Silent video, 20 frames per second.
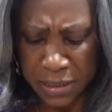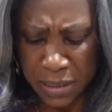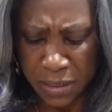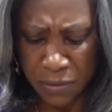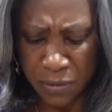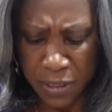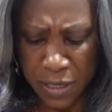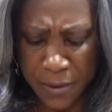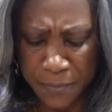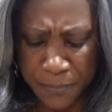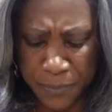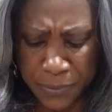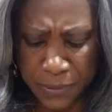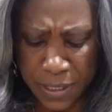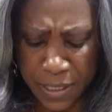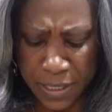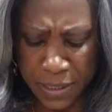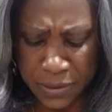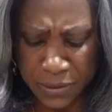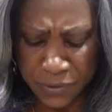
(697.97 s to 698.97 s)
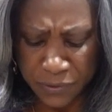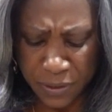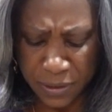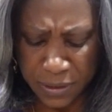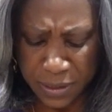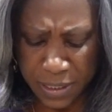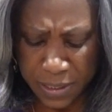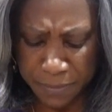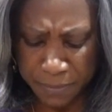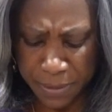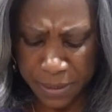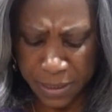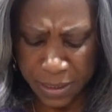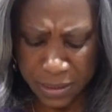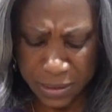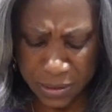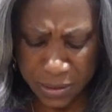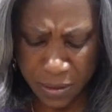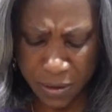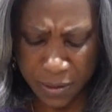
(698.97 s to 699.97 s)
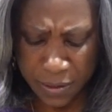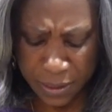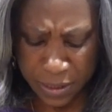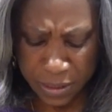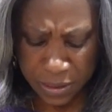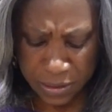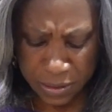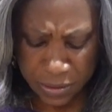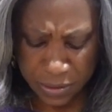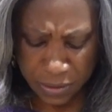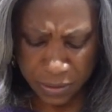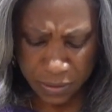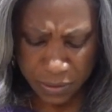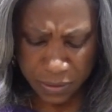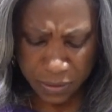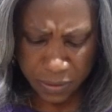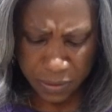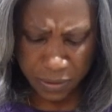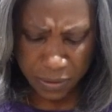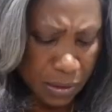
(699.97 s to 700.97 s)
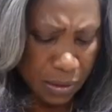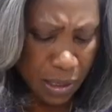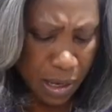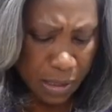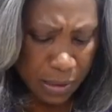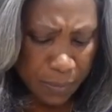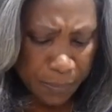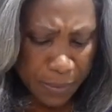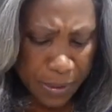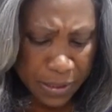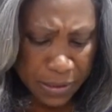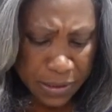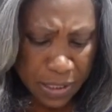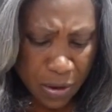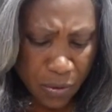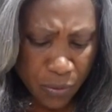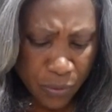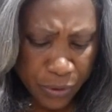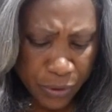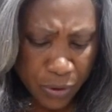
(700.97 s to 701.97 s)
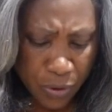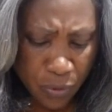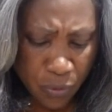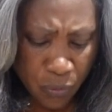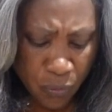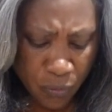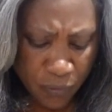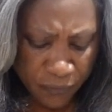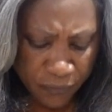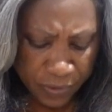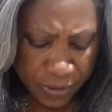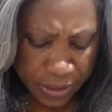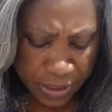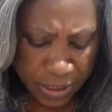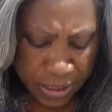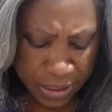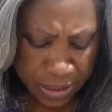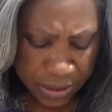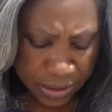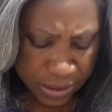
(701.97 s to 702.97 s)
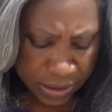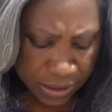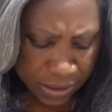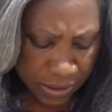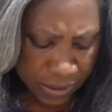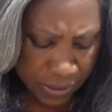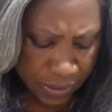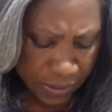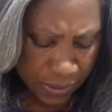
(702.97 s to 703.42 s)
You know, you can put an extra 10 minutes on it. It all depends on how your oven is.